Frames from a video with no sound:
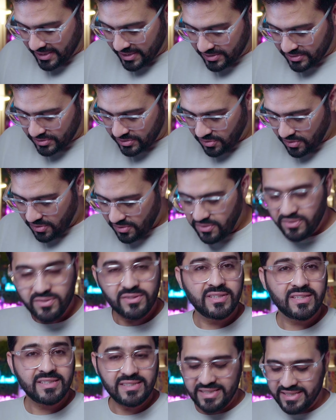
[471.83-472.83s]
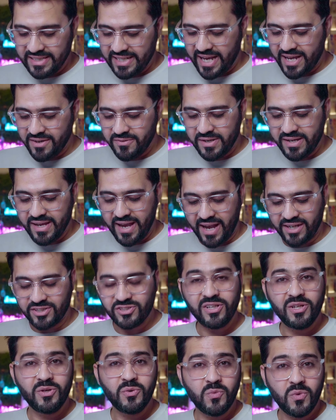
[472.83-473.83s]
So this DIY
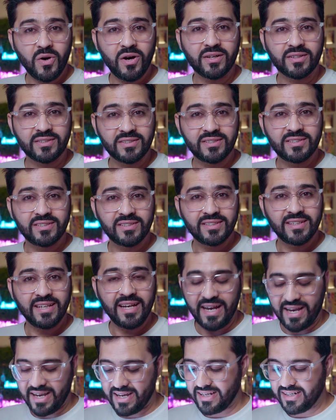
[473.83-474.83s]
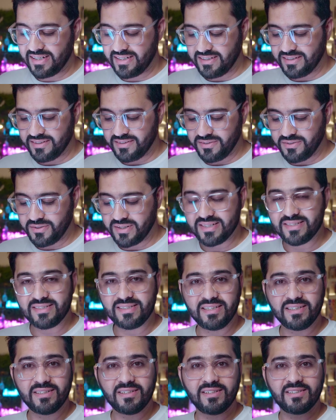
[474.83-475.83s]
actually works and you can
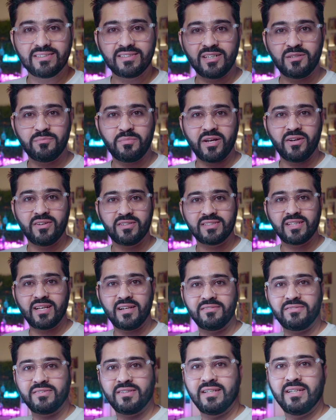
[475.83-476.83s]
see the result by yourself.